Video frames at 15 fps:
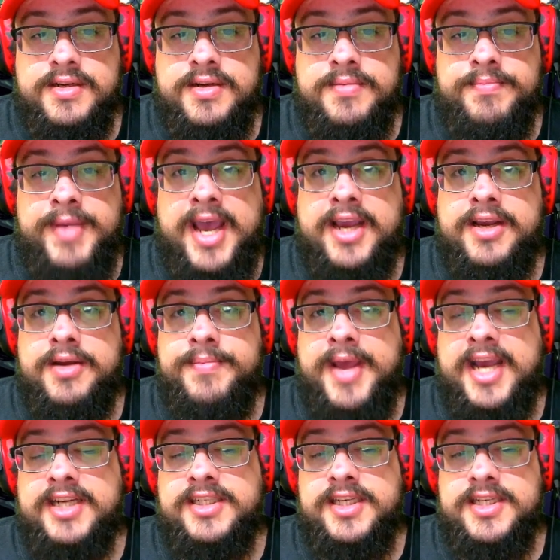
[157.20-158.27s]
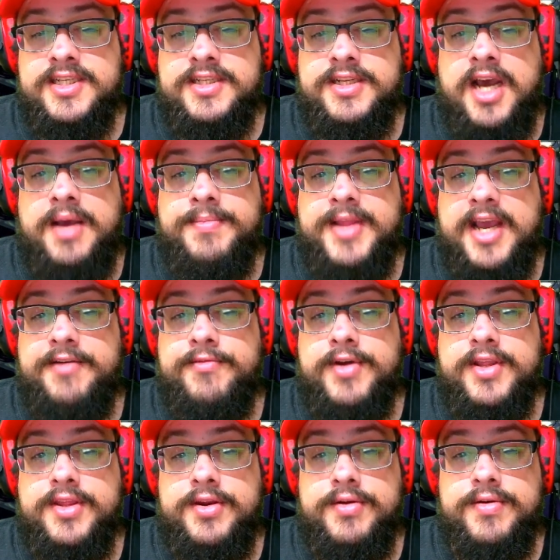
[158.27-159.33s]
backup actually stopped halfway
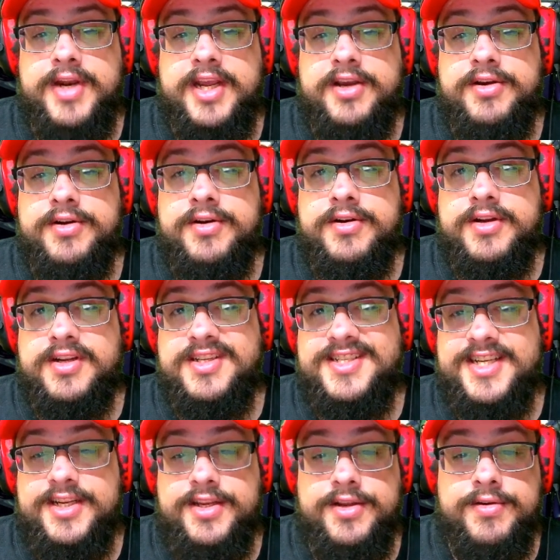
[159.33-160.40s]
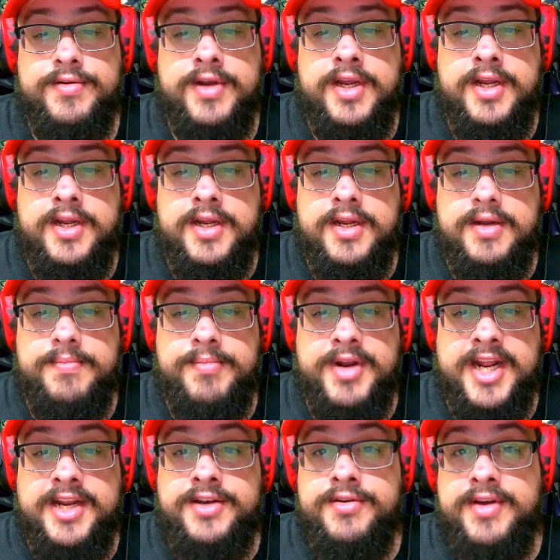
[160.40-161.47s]
through and I couldn't continue. But
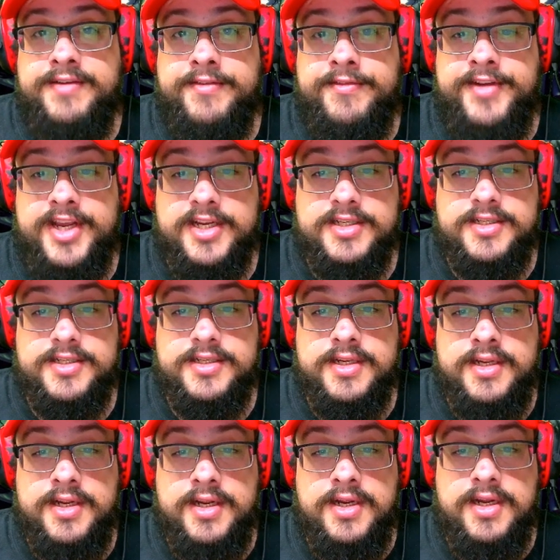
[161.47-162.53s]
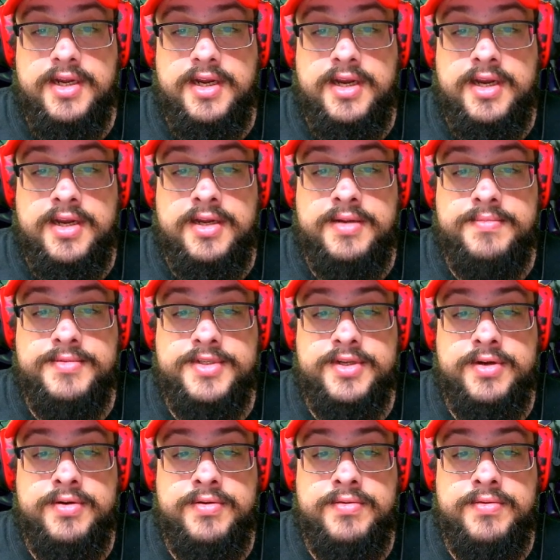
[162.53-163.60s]
I do have a fix.
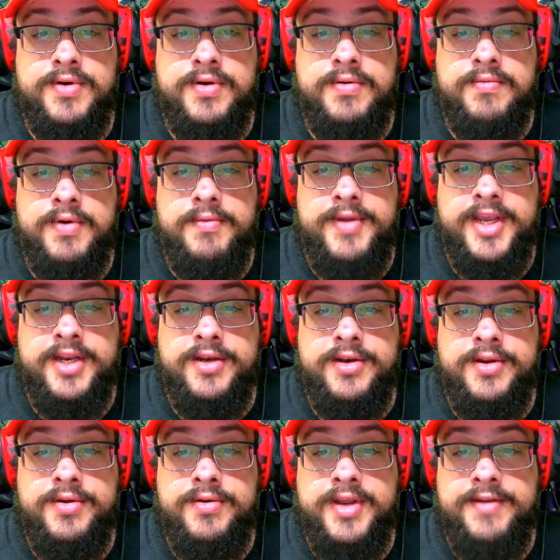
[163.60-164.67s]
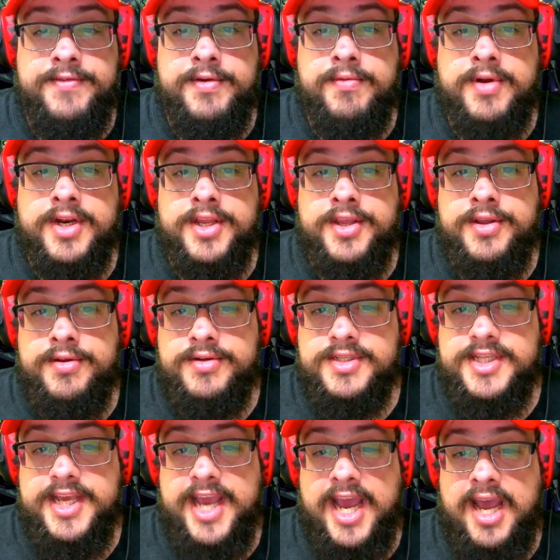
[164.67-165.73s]
So what we can do, if you want to use
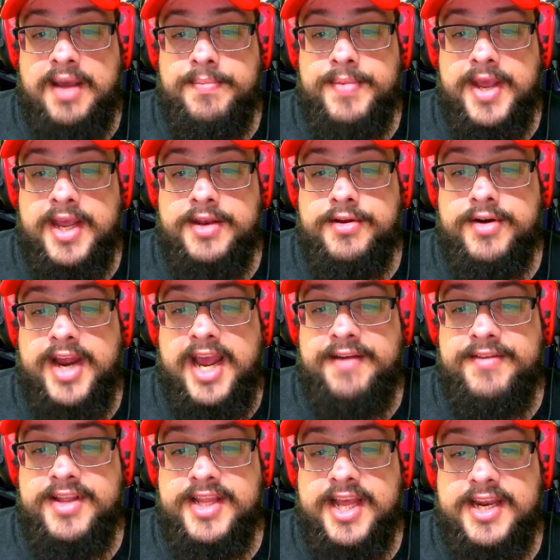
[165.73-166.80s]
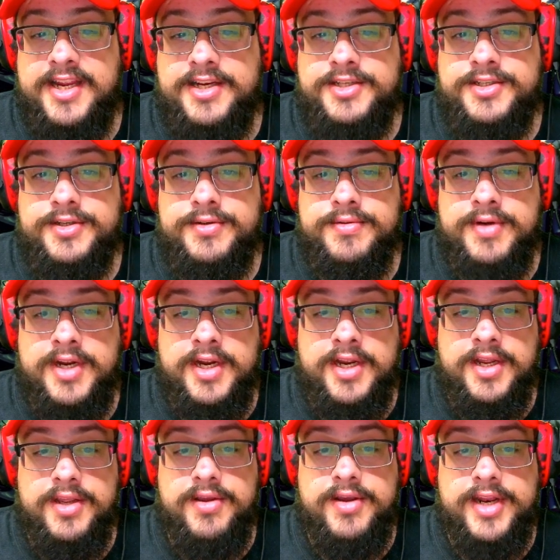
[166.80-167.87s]
the app and you're having that issue,
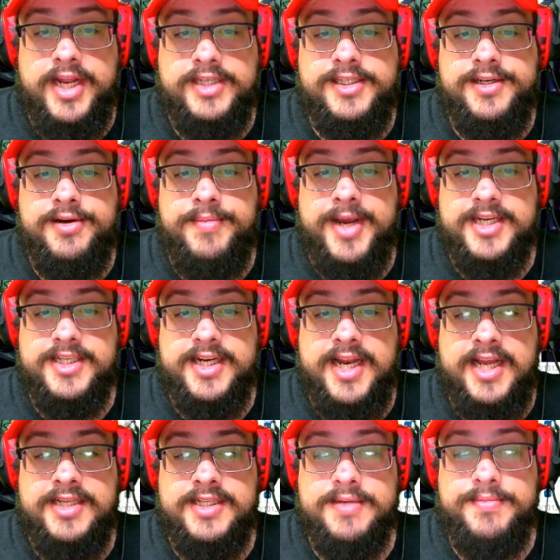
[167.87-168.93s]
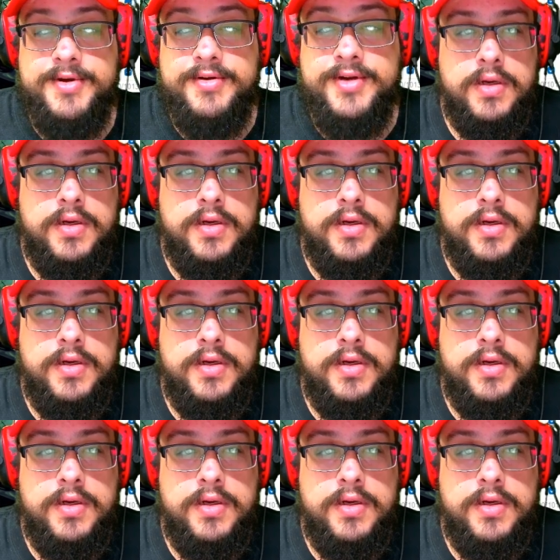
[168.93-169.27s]
you can actually go back to classic mode.